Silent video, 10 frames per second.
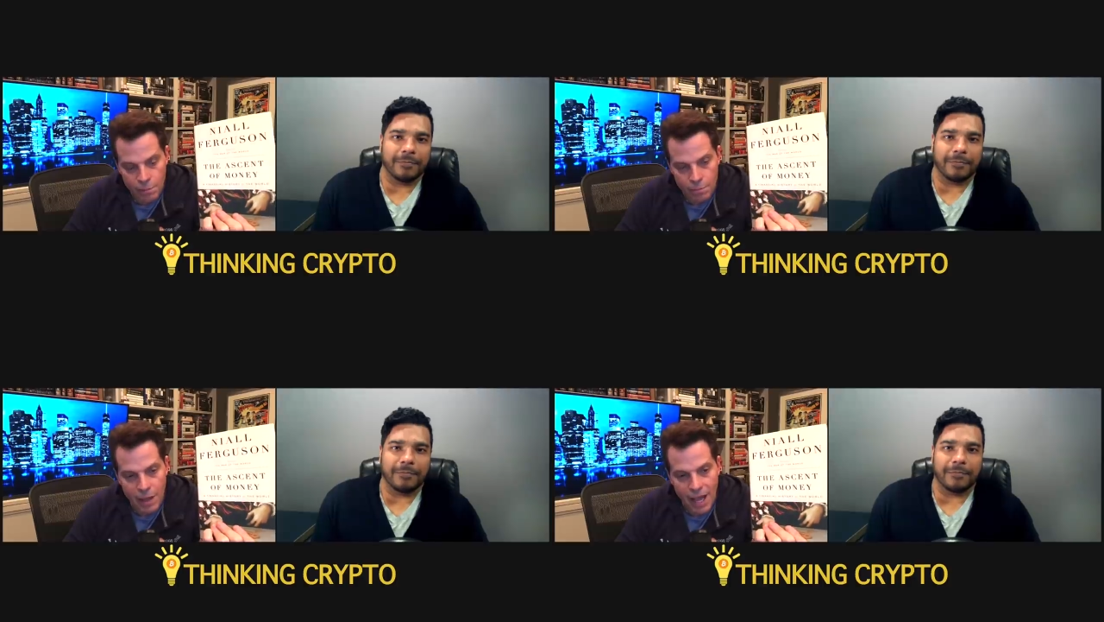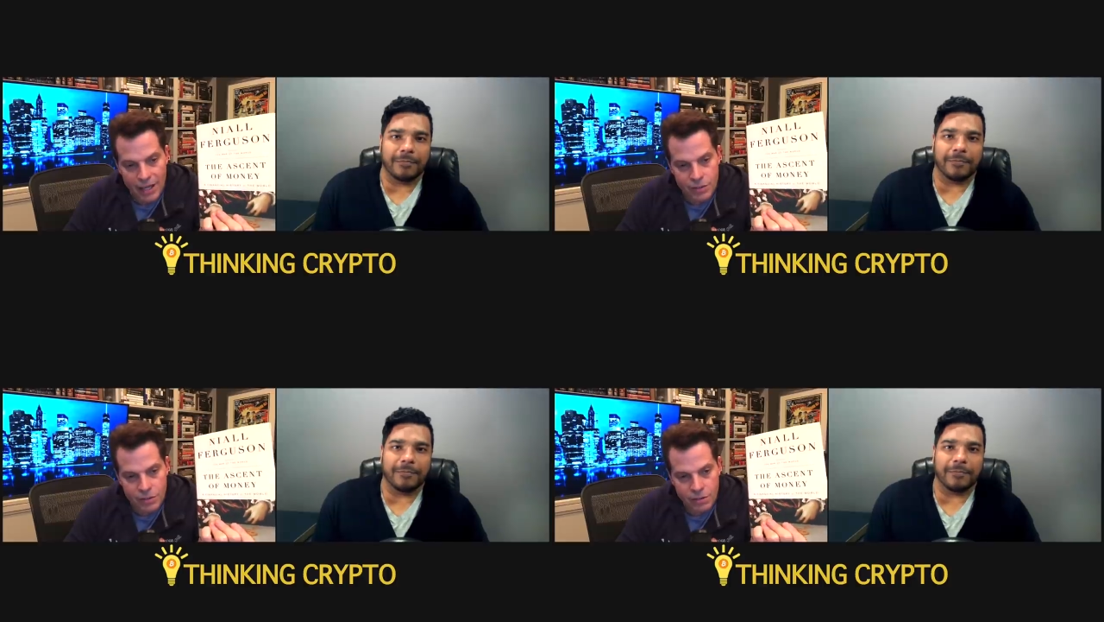
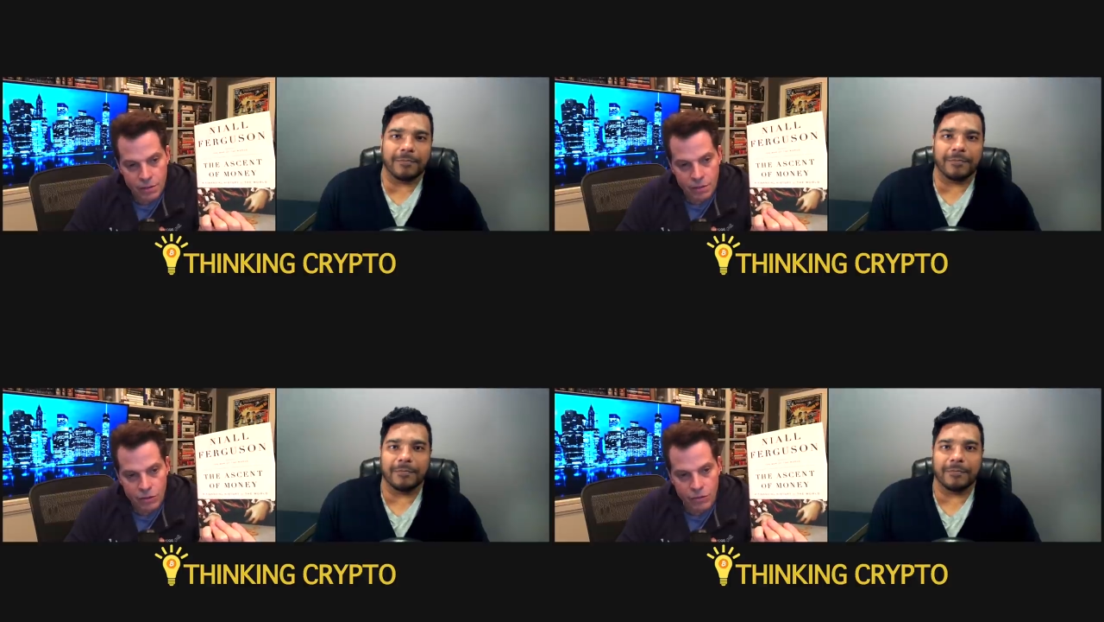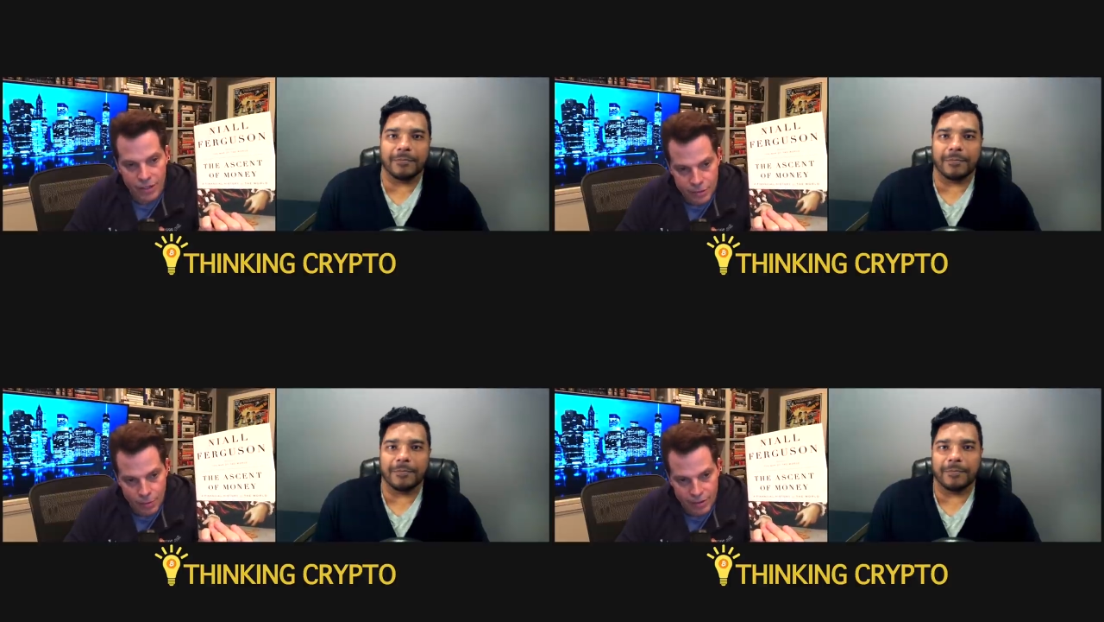Speaker 1: mass
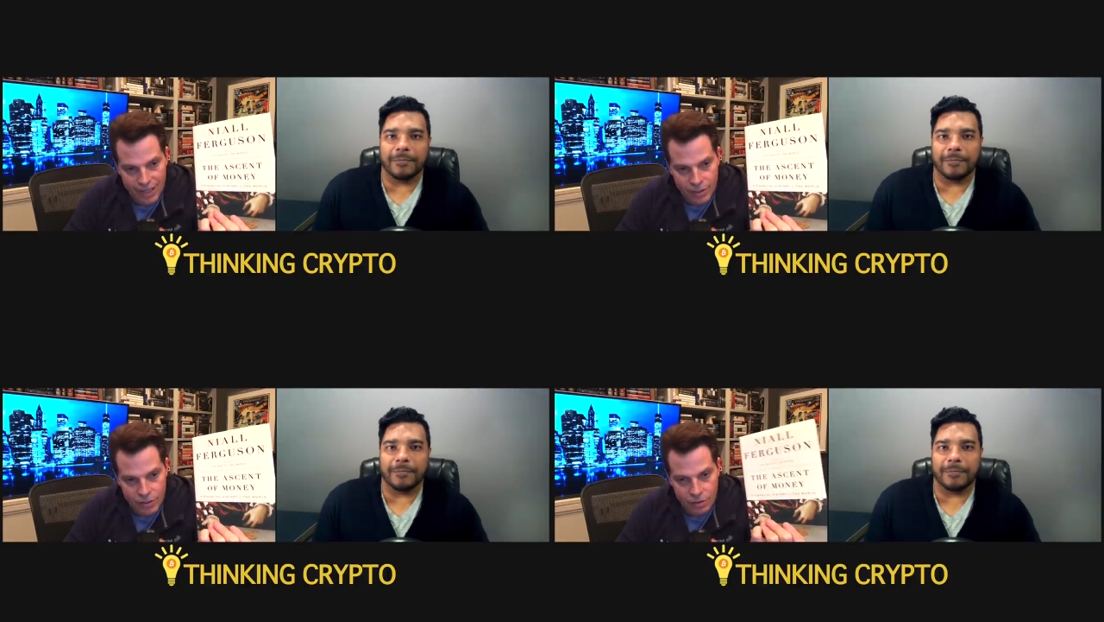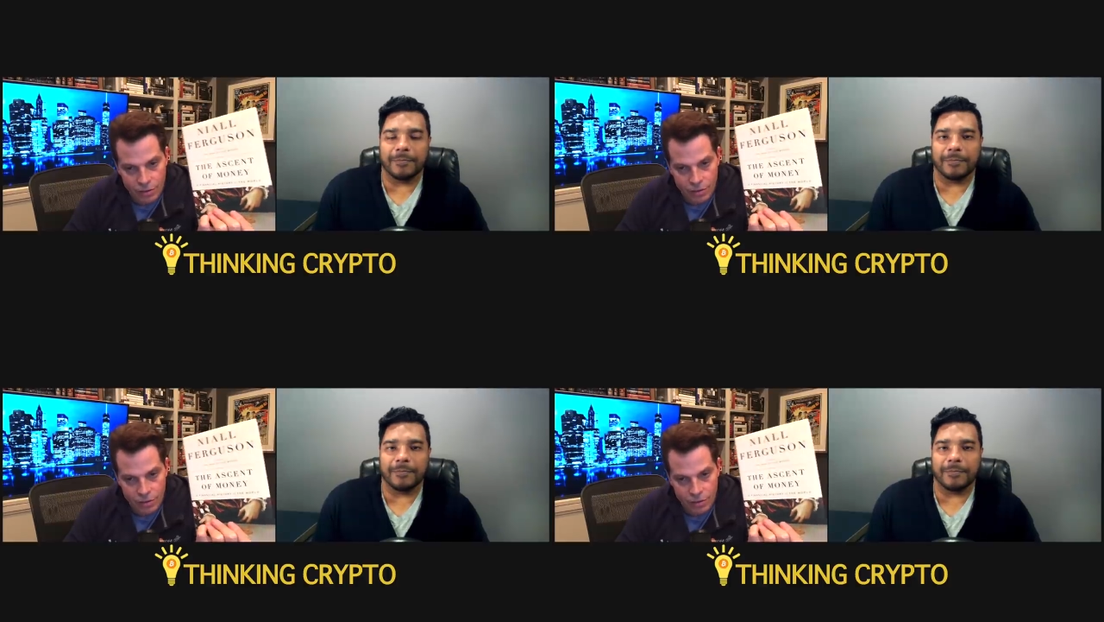transportation,